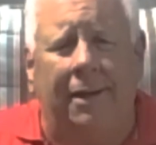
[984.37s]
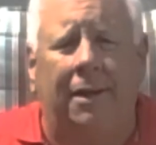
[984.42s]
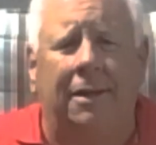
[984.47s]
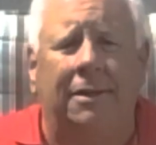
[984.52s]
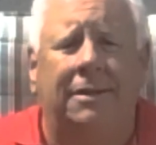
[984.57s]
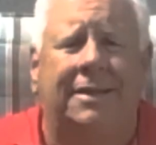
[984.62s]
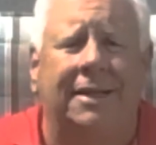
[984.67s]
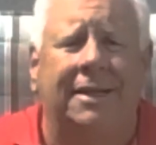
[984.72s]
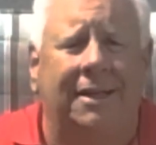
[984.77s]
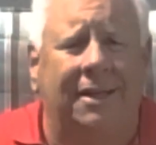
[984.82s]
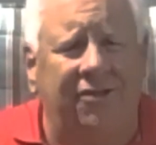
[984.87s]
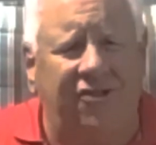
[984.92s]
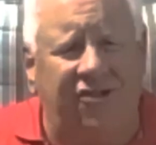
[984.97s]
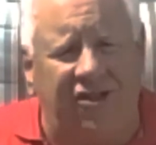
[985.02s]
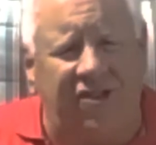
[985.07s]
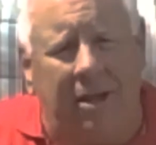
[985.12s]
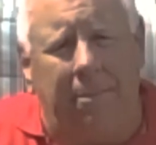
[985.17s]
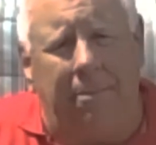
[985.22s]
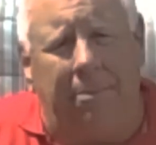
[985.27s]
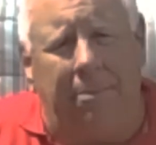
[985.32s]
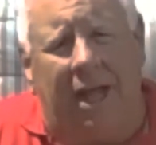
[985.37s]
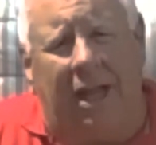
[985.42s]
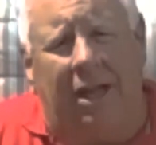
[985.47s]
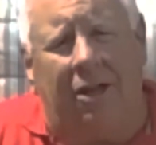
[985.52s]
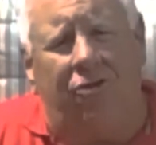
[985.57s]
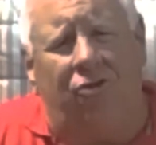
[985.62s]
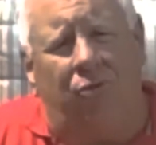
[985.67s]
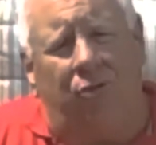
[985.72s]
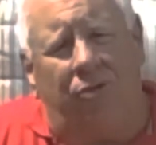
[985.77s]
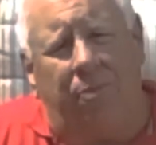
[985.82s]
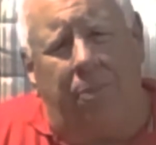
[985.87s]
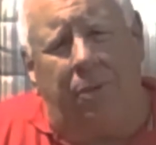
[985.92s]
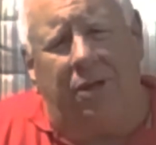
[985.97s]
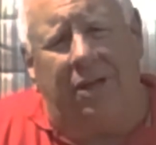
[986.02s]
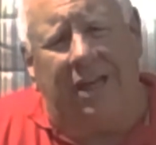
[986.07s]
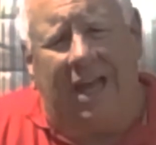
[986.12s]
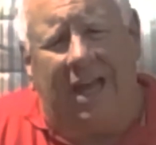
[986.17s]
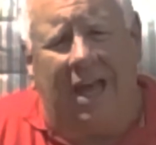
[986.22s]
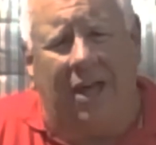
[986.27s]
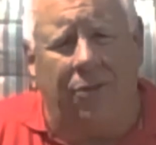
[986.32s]
until a steam balance was put
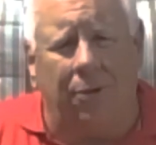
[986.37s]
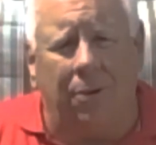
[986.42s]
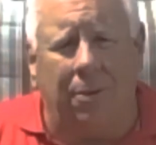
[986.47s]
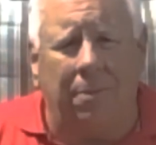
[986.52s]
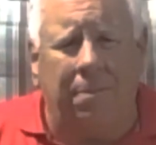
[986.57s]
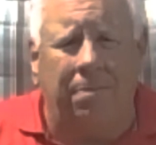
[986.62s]
together.